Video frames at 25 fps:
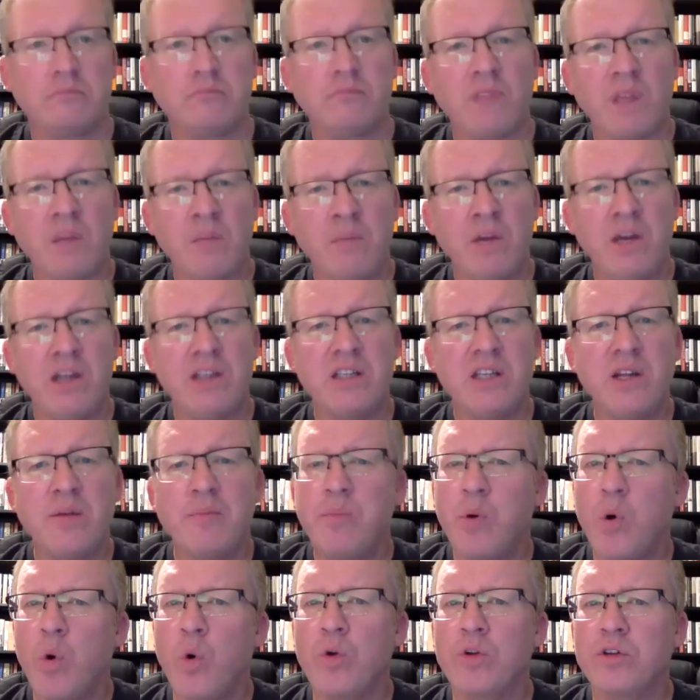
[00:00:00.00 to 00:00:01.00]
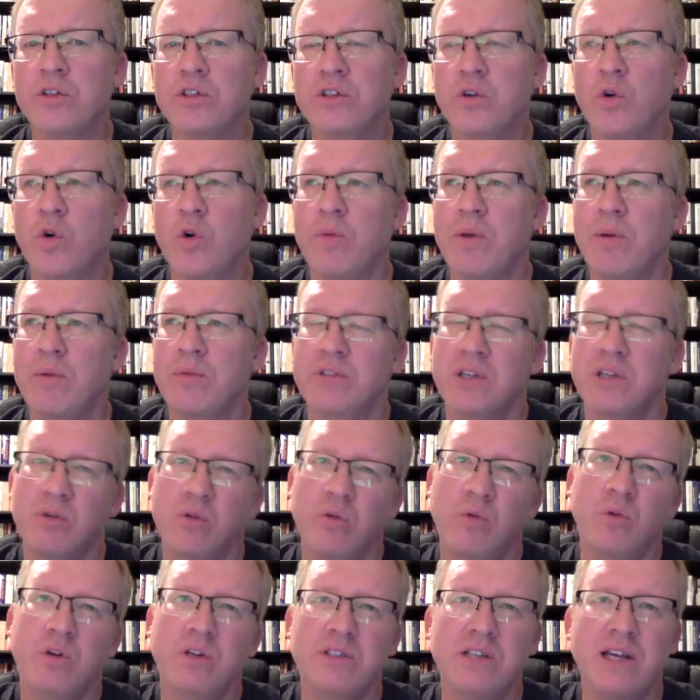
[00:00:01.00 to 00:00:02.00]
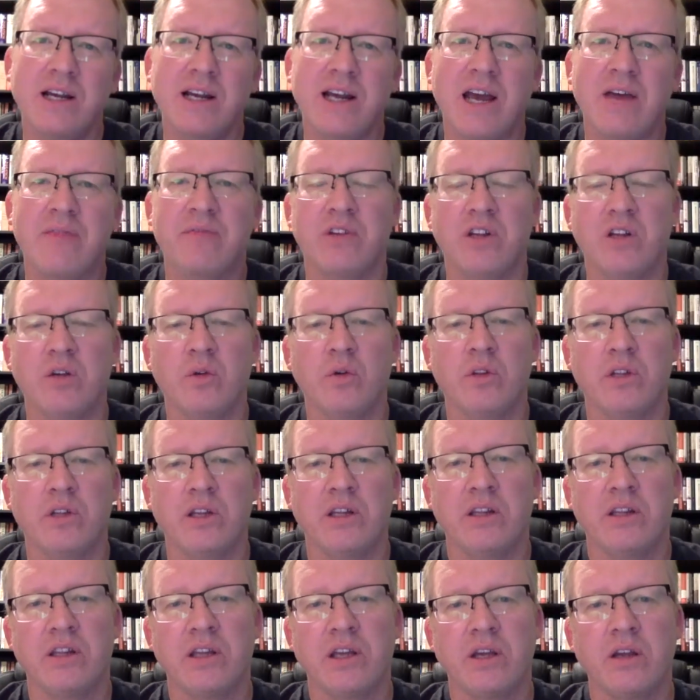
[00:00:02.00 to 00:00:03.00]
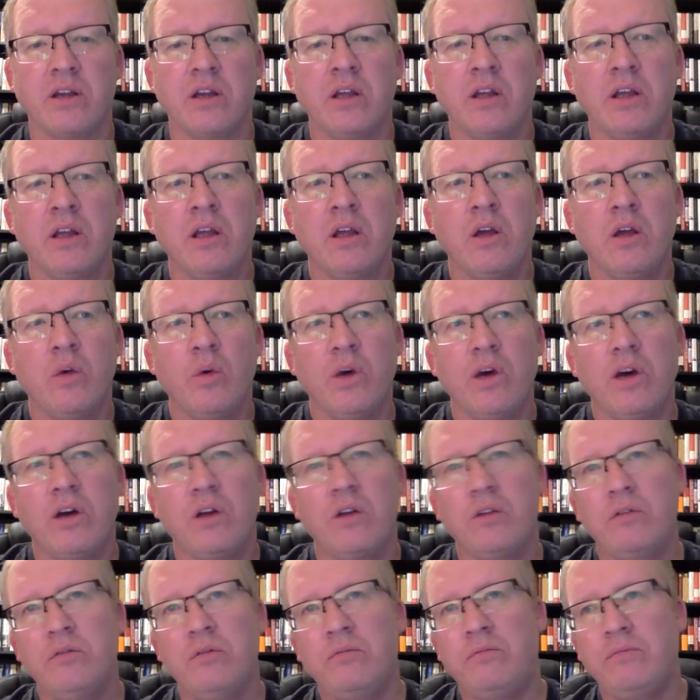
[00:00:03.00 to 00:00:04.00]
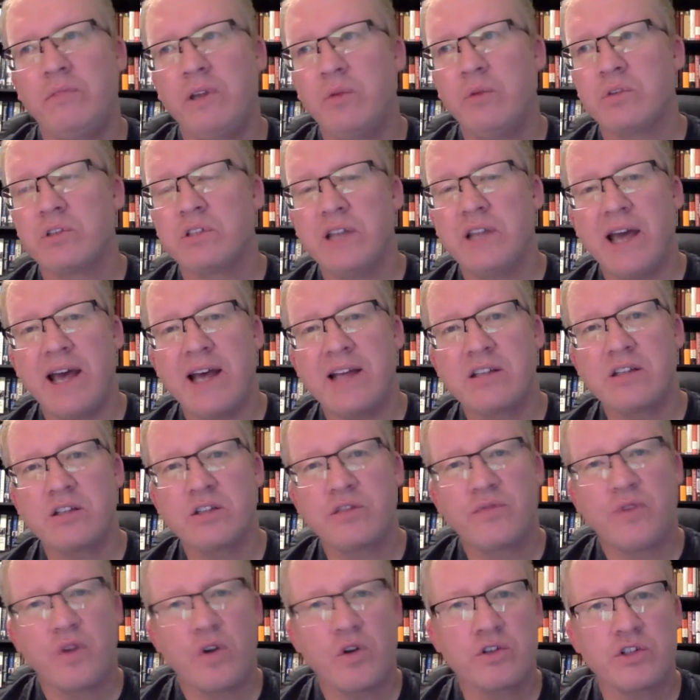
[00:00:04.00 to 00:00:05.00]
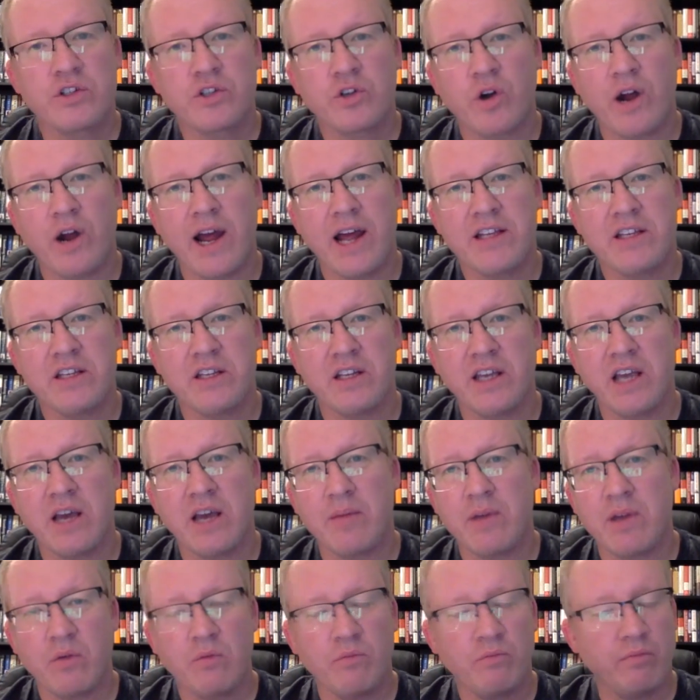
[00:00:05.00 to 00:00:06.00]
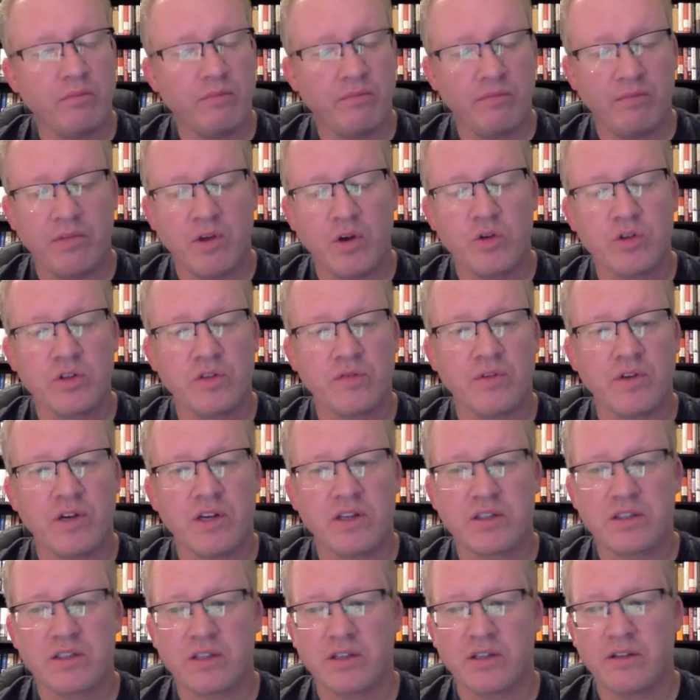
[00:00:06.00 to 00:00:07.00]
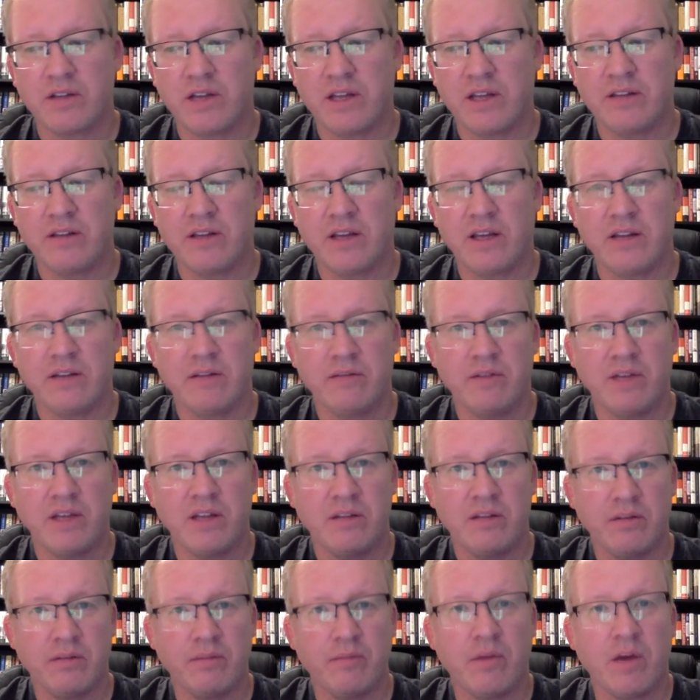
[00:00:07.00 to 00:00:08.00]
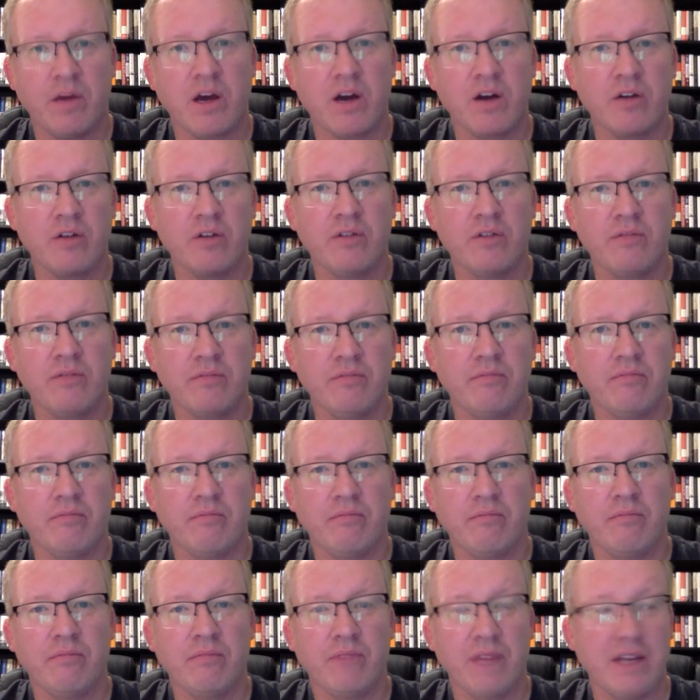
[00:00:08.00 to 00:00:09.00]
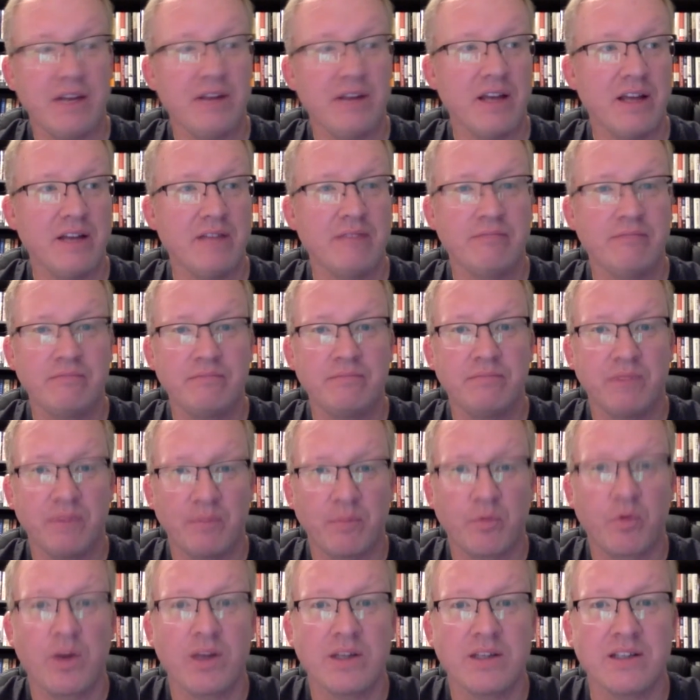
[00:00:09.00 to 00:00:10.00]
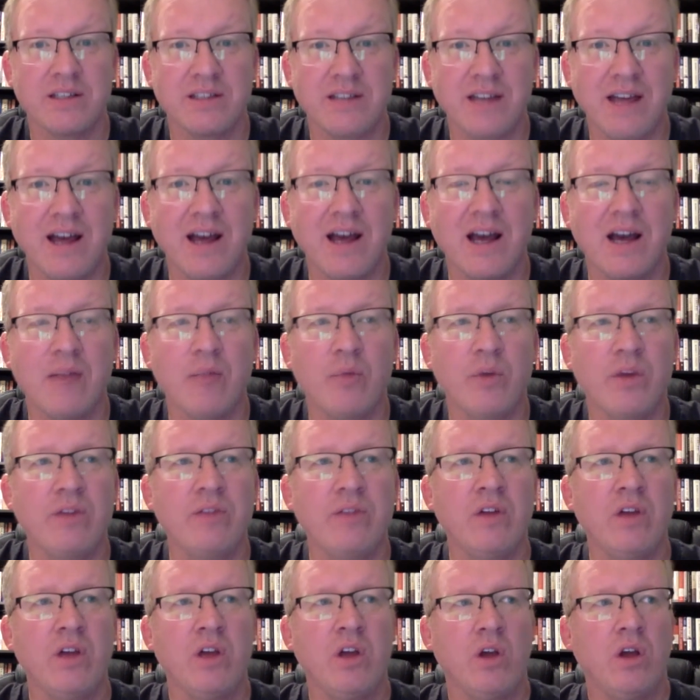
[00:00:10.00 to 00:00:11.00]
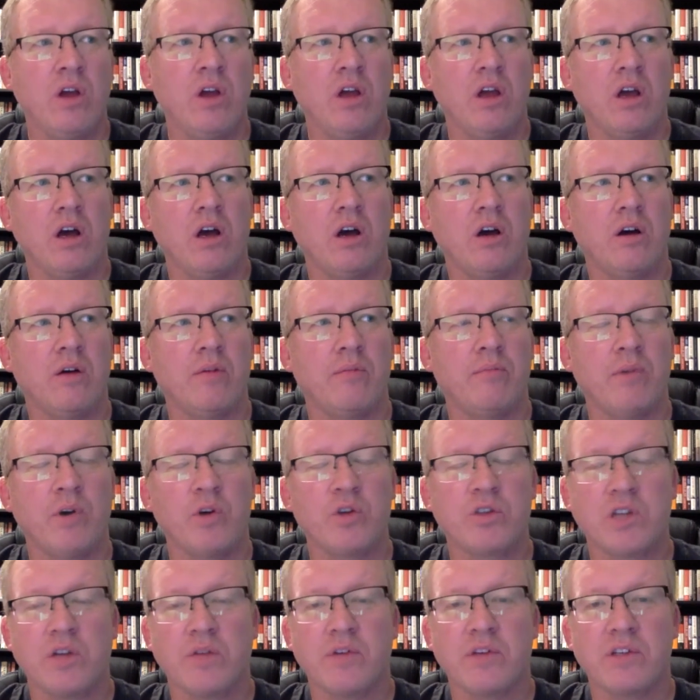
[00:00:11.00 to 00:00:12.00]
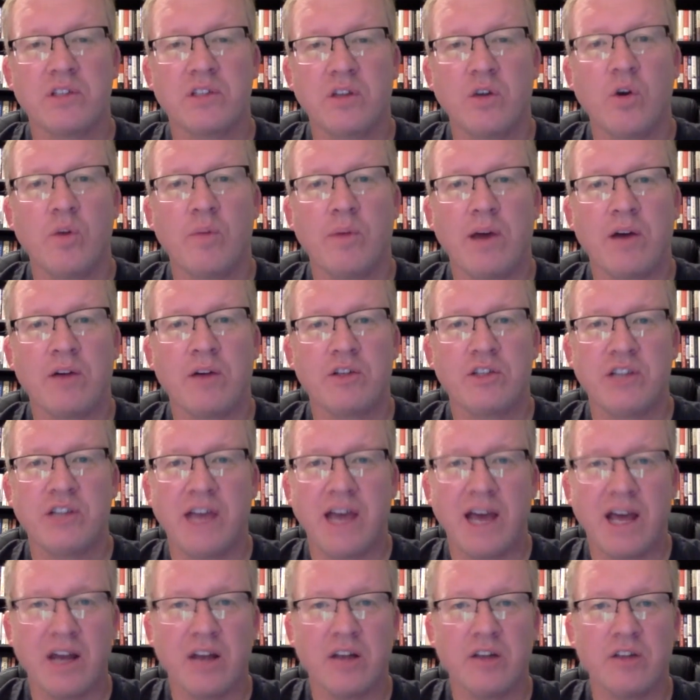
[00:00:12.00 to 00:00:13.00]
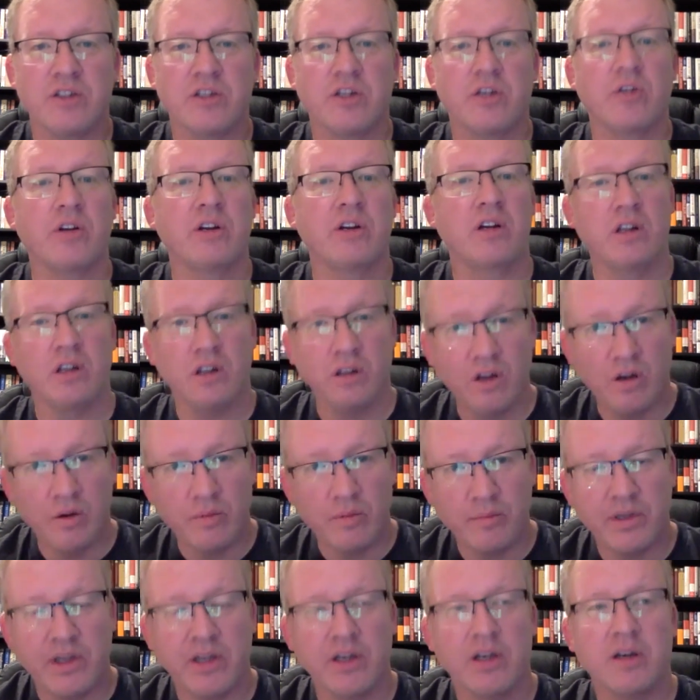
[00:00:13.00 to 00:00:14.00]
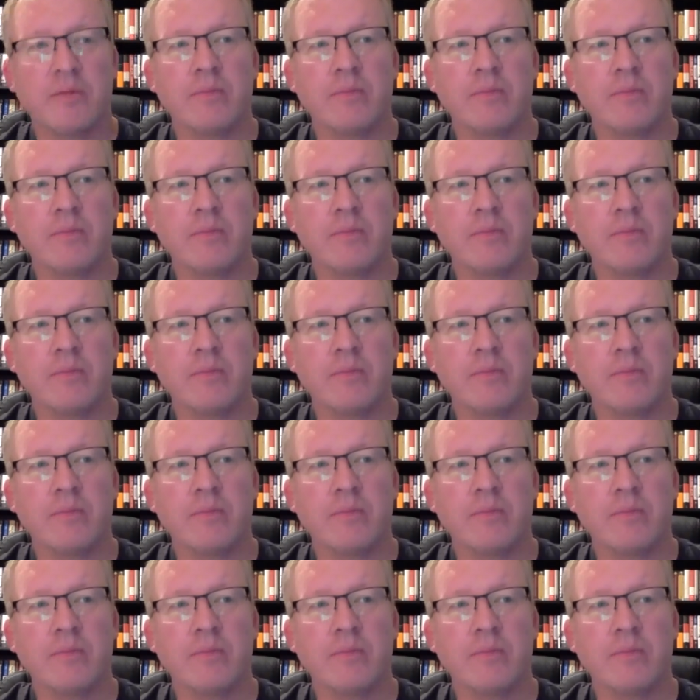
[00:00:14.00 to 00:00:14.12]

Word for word: but it's an important story. People say, well, what does that have to do with anything? Well, it was NASA's first tragedy. I mean, those of us in, in, in, the modern and in, the present time, we uh, most of us know about Challenger and Columbia, yeah.